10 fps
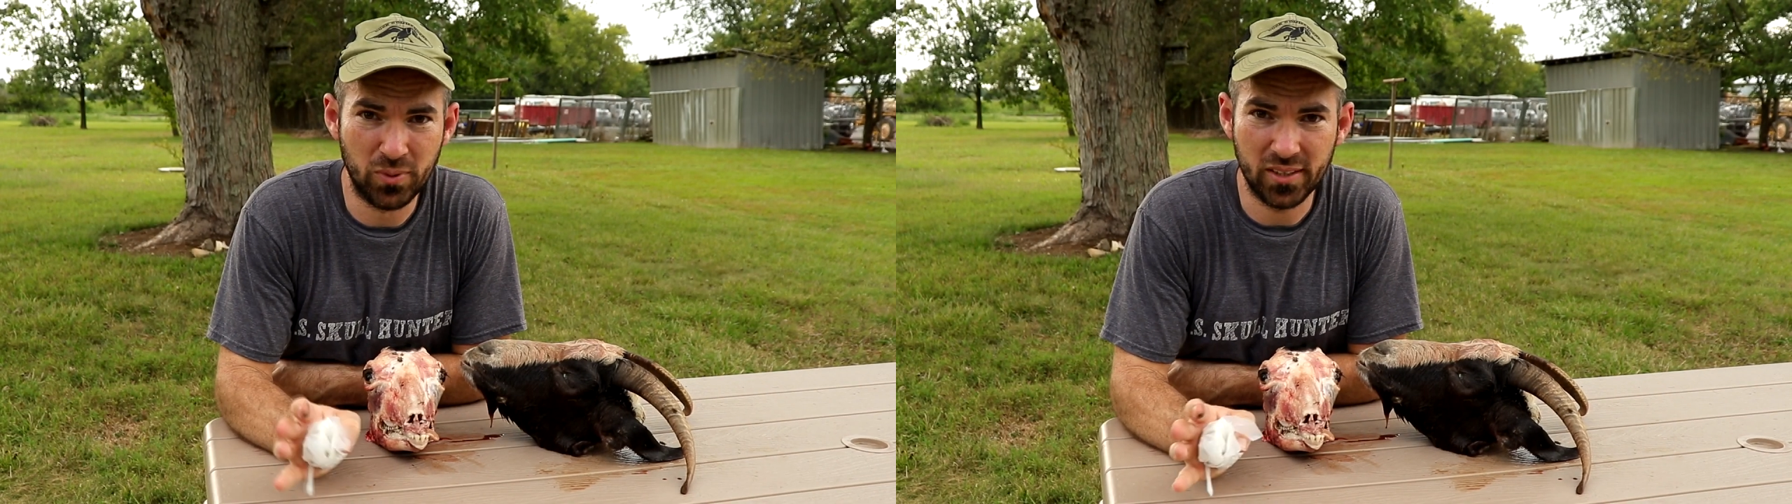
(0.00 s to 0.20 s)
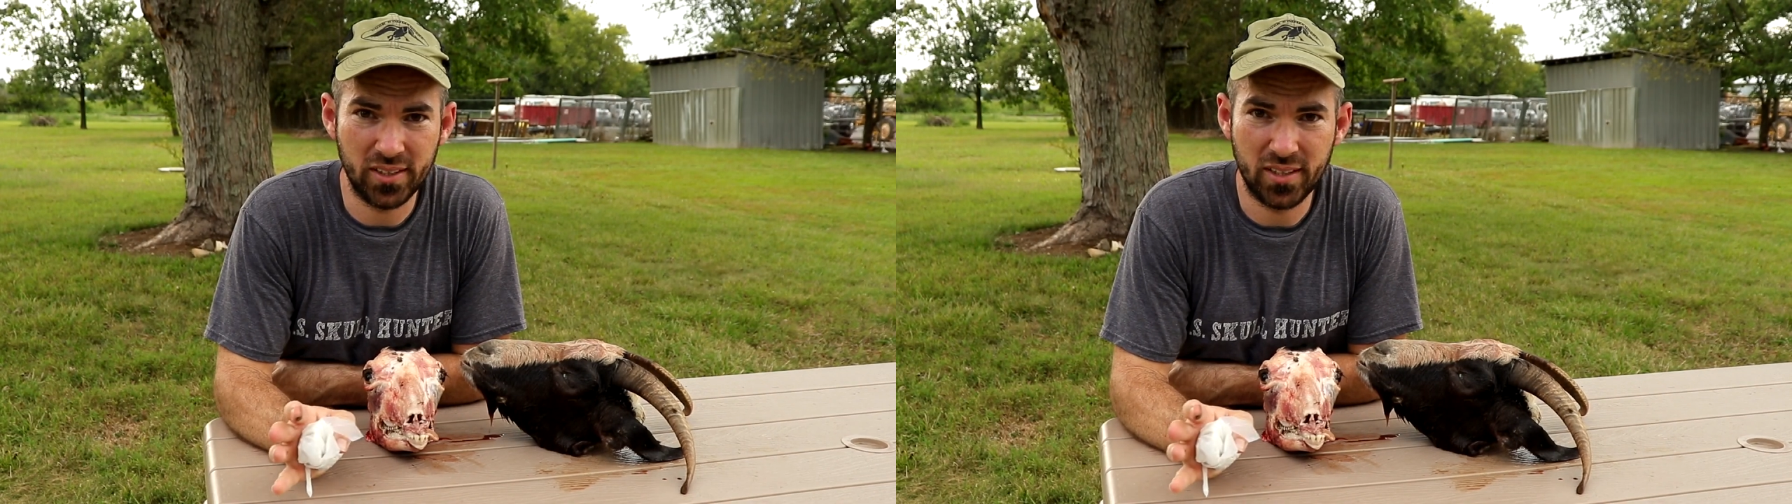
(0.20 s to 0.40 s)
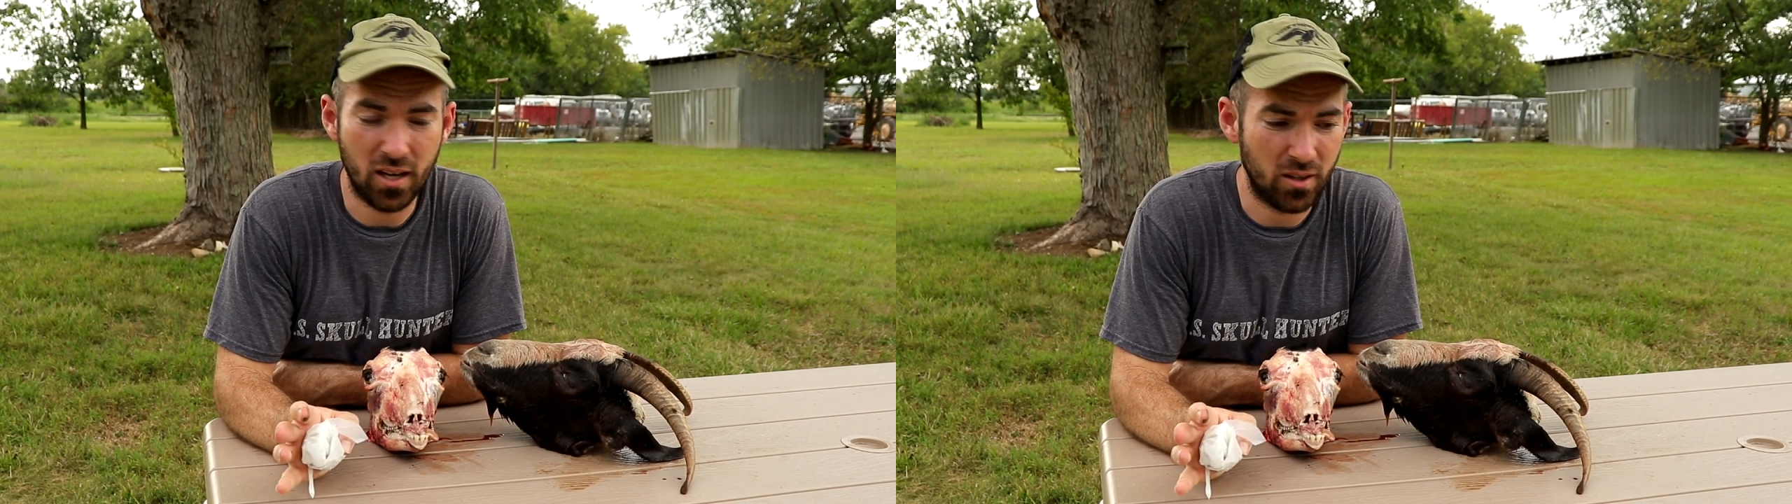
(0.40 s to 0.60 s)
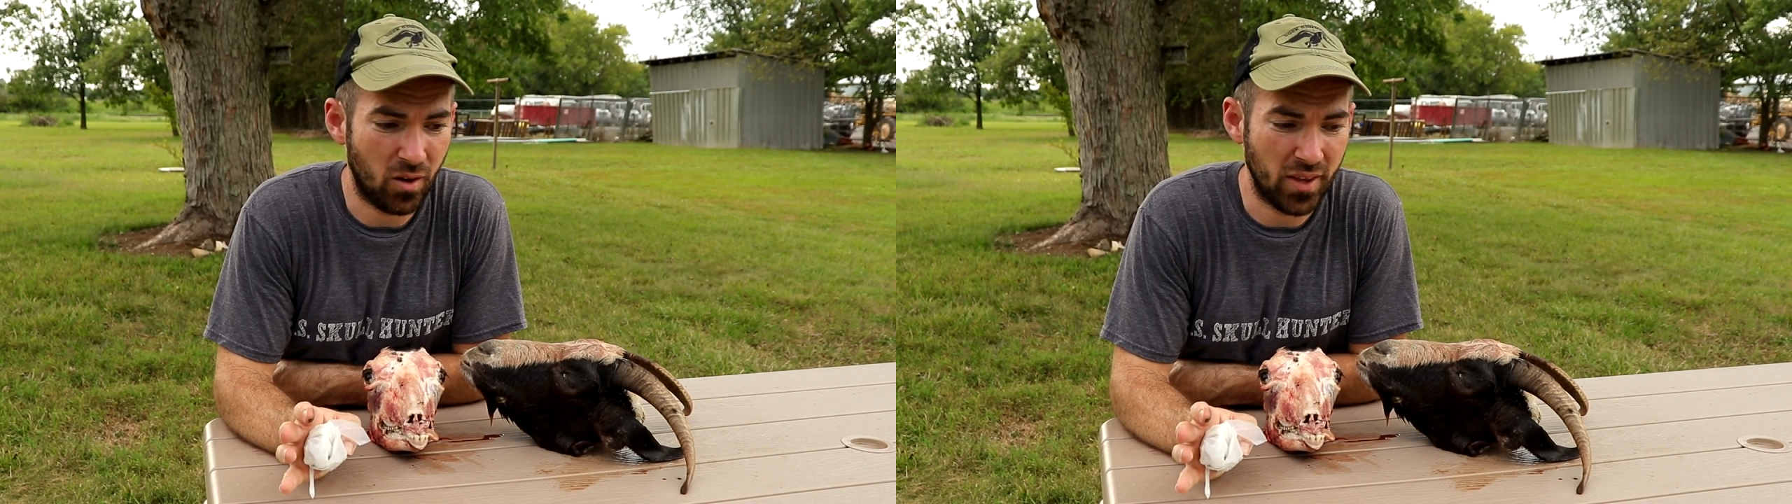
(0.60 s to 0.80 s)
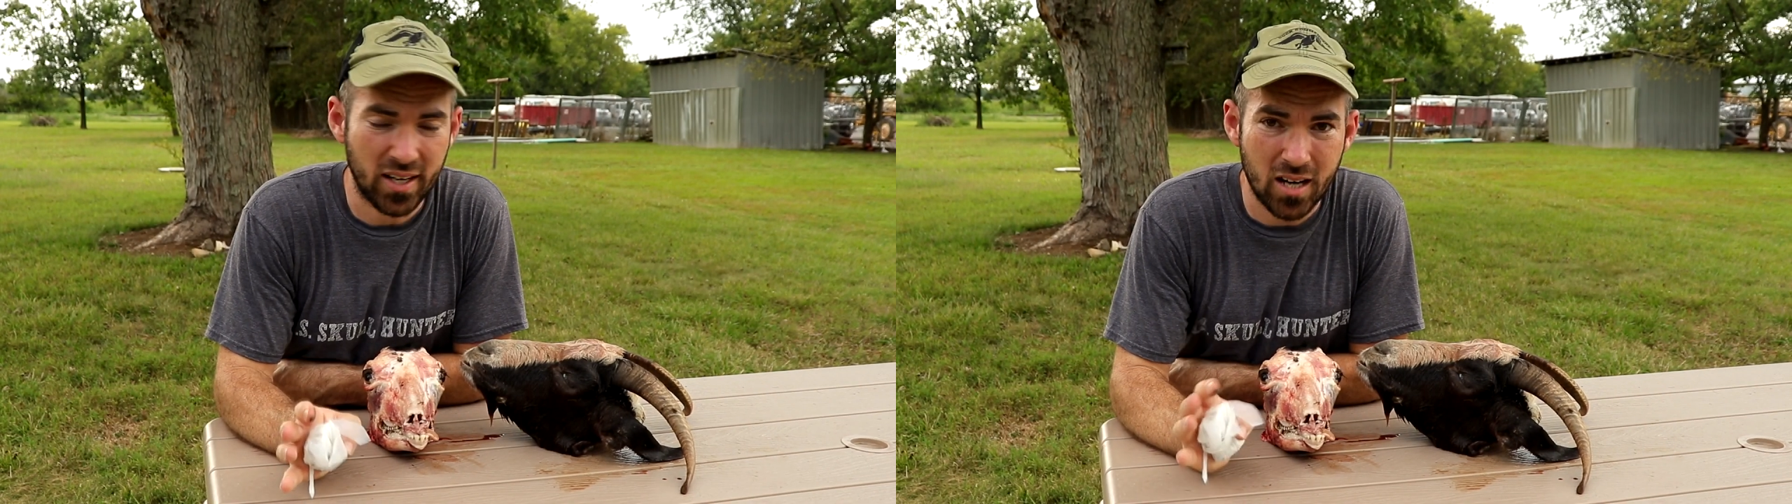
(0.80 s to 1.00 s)
really not
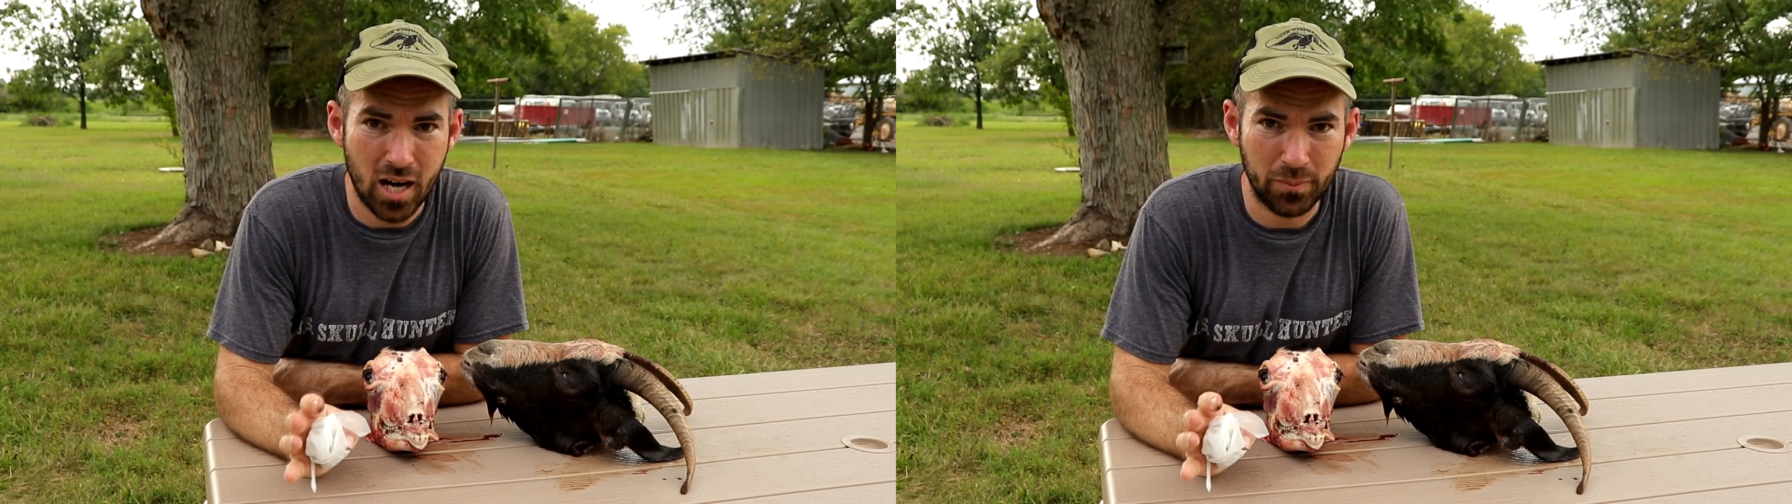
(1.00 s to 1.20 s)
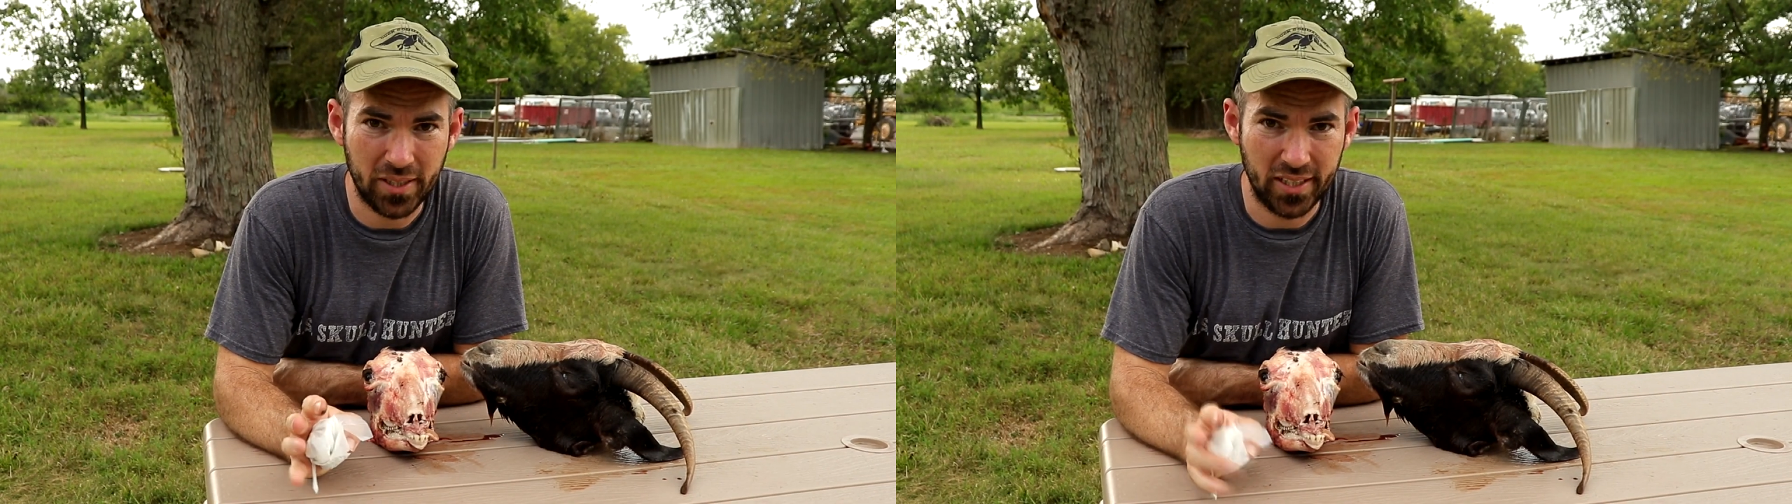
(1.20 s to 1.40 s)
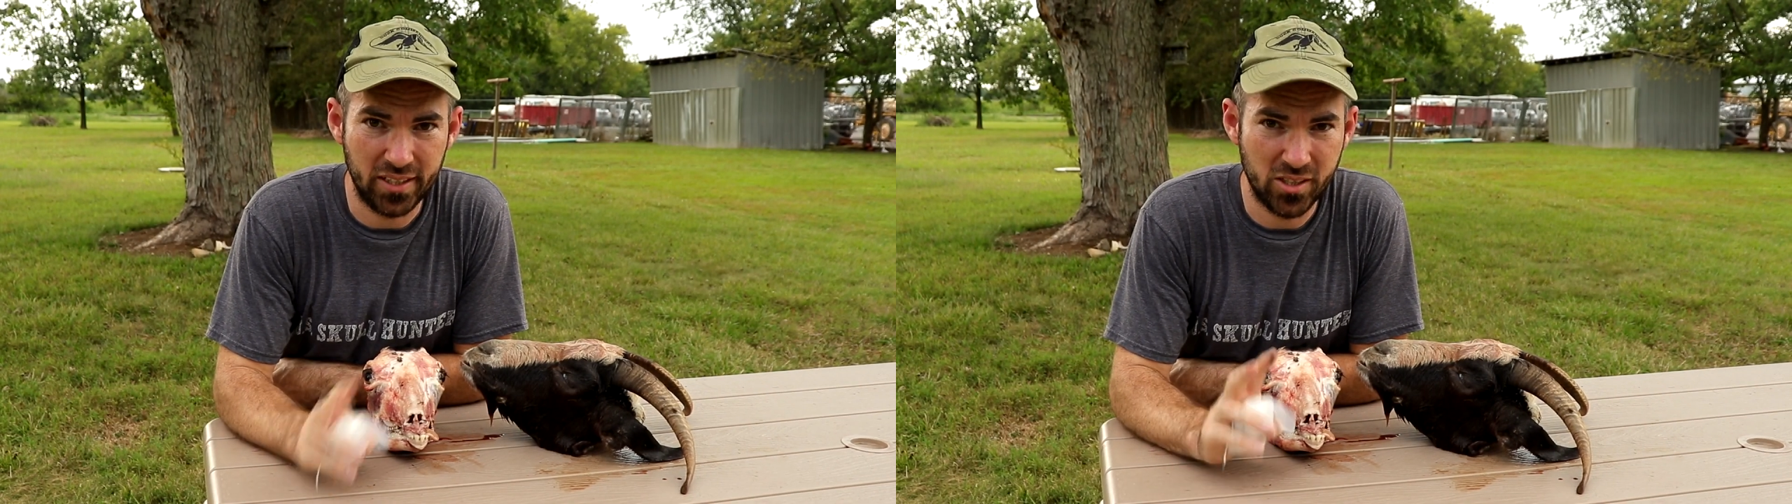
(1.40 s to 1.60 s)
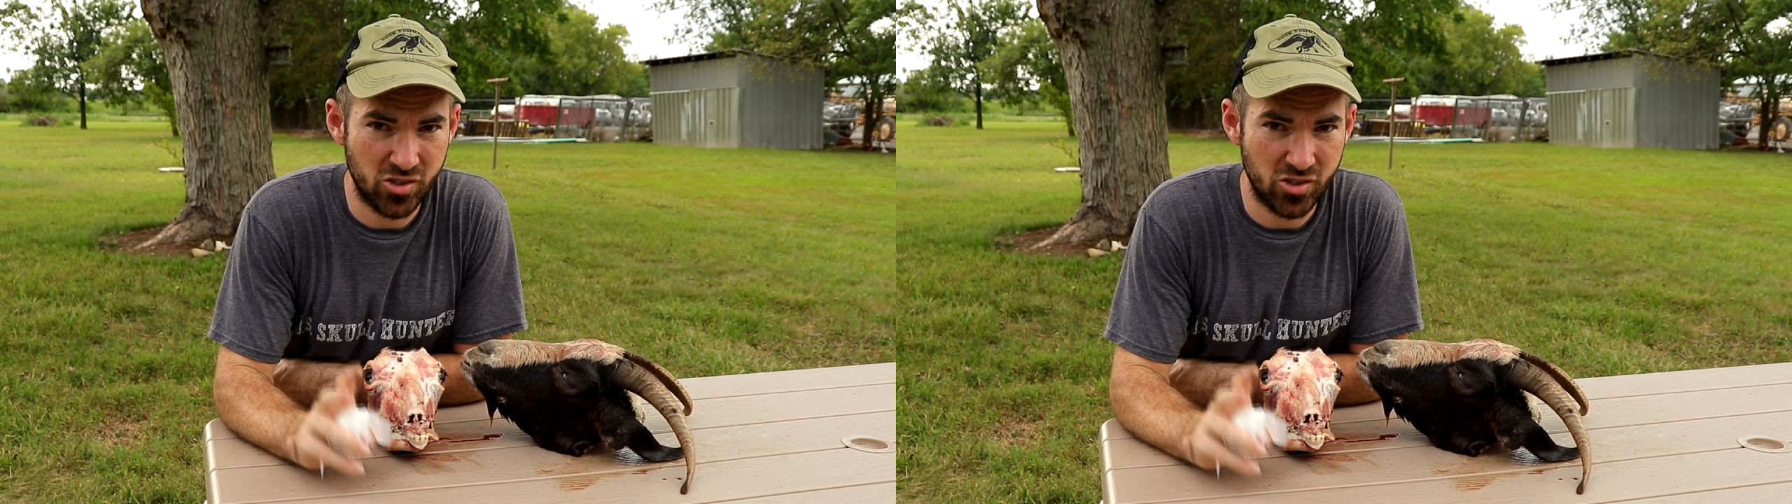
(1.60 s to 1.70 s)
all that complicated.